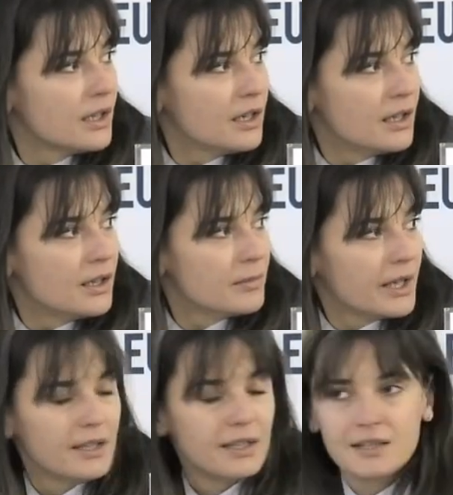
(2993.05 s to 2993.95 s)

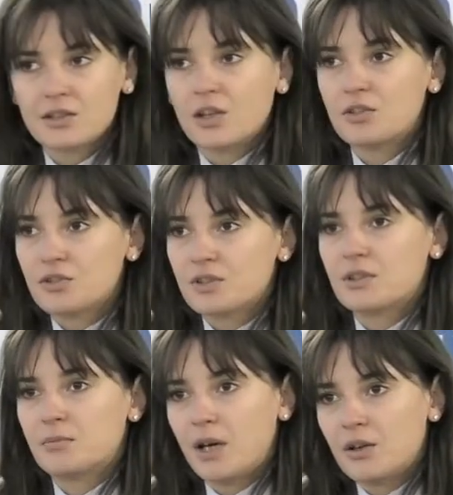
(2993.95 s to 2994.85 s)
And that's not just
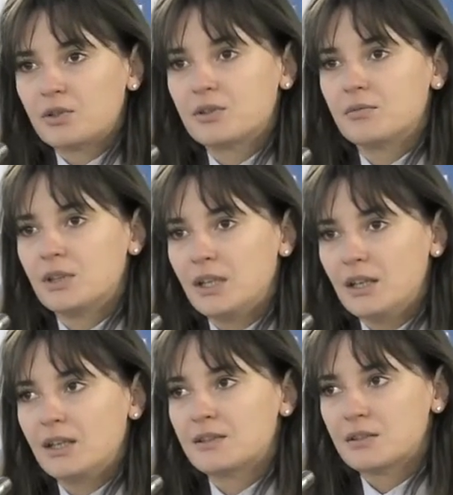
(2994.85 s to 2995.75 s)
about
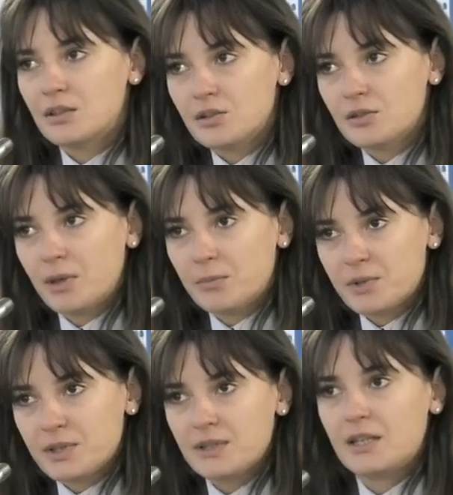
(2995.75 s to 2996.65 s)
the external
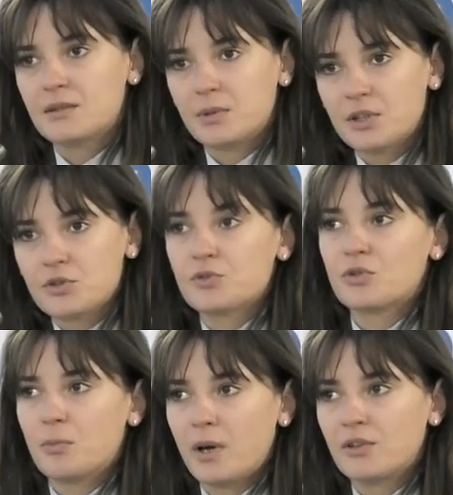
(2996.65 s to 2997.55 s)
member states, but it's also
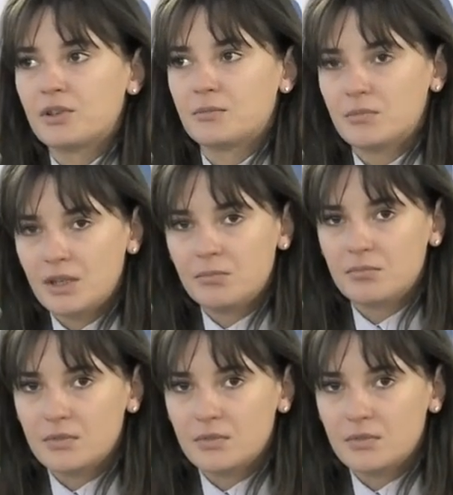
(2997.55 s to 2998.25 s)
about the